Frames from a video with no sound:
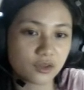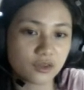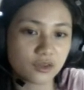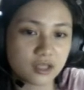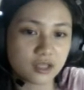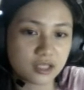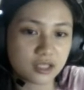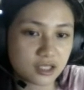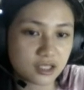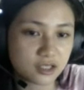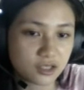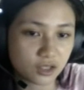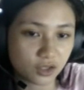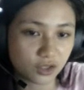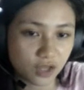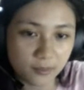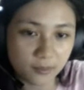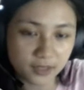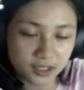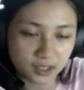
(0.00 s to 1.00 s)
This is the
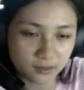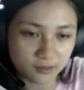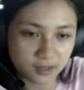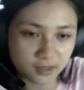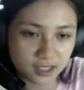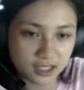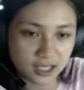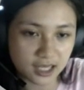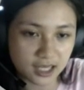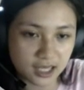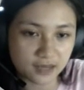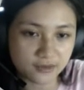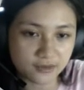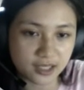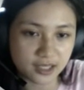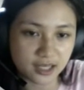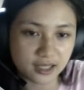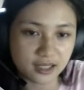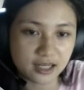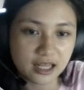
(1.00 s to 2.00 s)
chromatin that I have
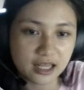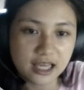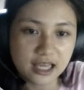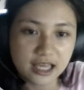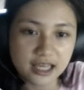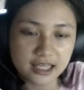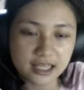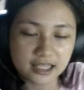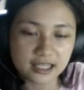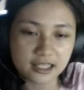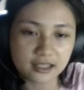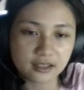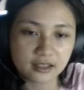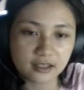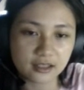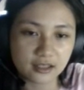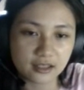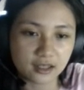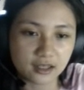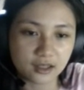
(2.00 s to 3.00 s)
said
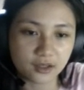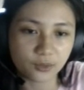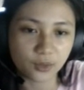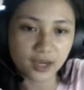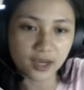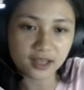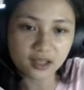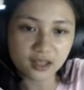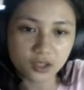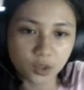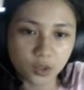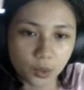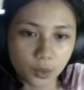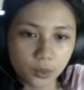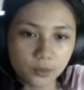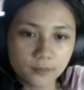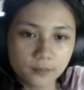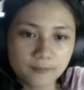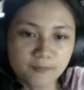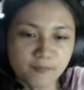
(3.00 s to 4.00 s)
a while
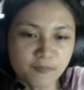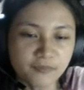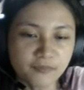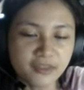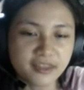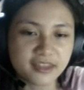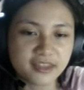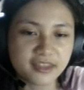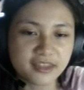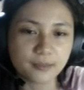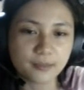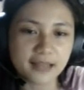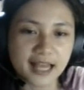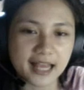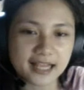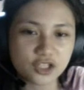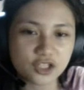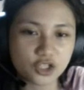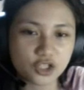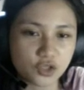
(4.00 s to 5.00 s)
ago, this
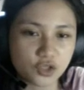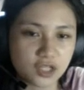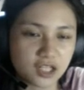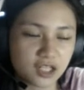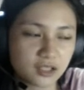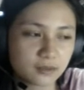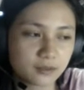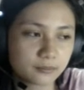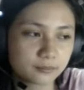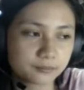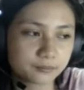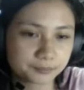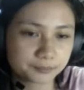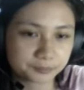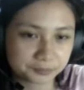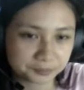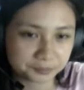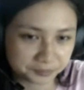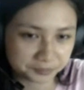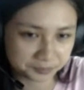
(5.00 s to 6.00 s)
black string
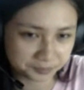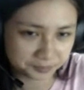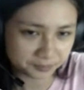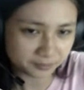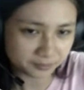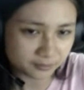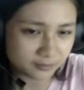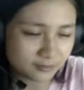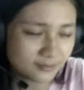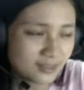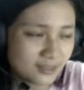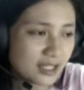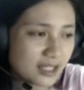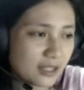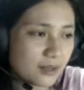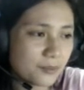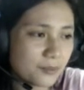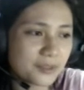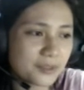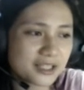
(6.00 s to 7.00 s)

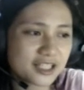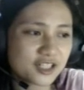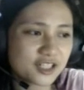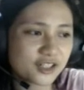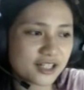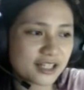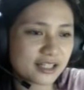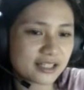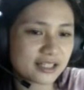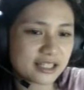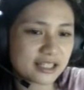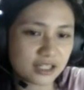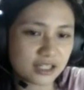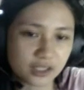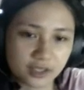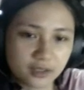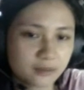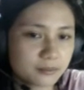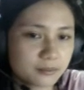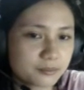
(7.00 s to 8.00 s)
material
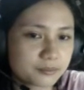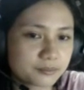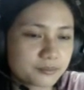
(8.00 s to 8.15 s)
here,